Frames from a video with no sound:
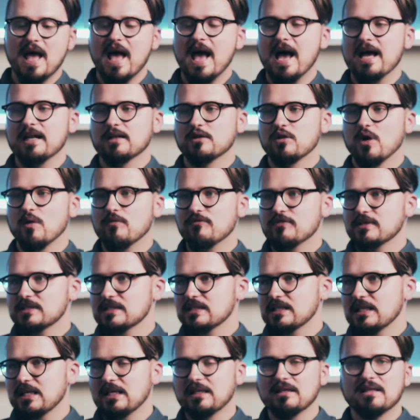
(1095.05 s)
And
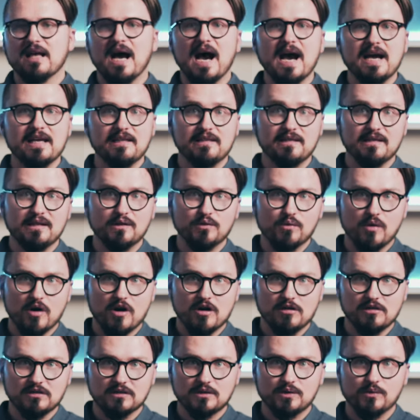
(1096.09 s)
obviously, in the ideal
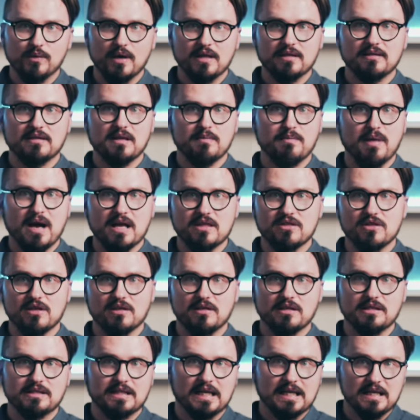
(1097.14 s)
world, when the budget
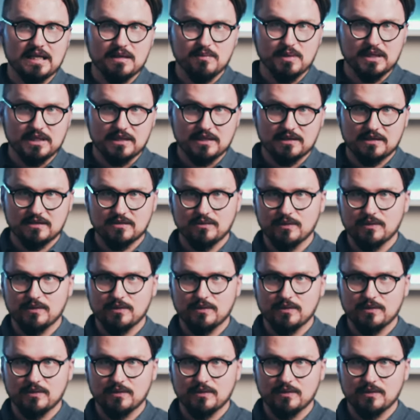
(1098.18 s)
is unlimited,